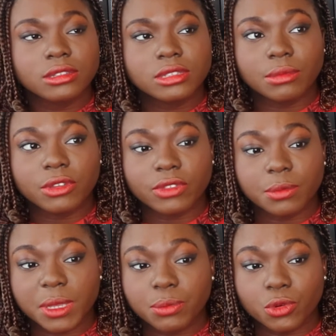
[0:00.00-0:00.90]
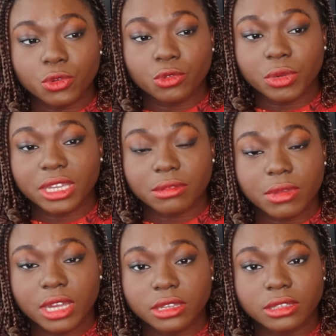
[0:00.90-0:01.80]
Some of the people who we
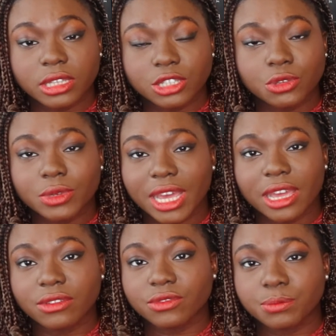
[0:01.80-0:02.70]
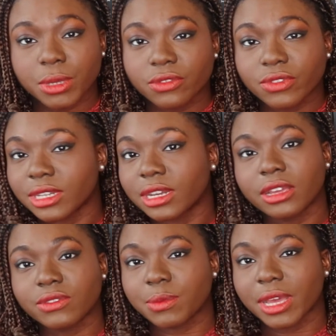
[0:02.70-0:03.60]
admire, they don't have perfect
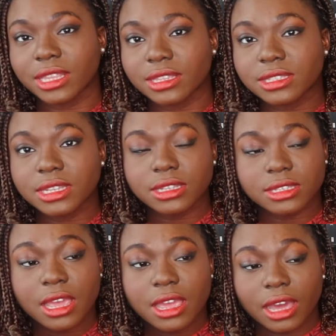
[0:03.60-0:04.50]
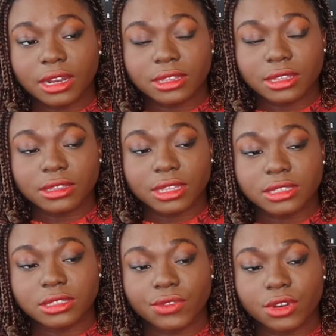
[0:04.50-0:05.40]
lives behind the scenes, and I think that
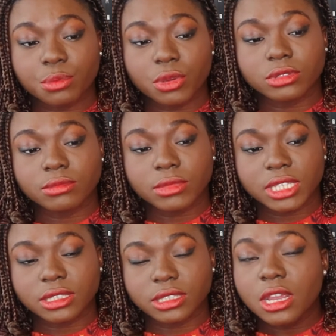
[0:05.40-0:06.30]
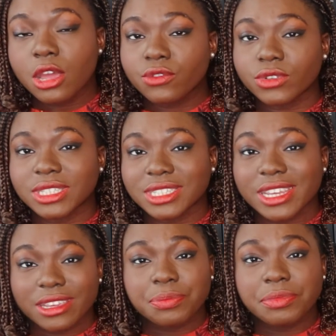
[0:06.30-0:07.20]
is a very potent message for today.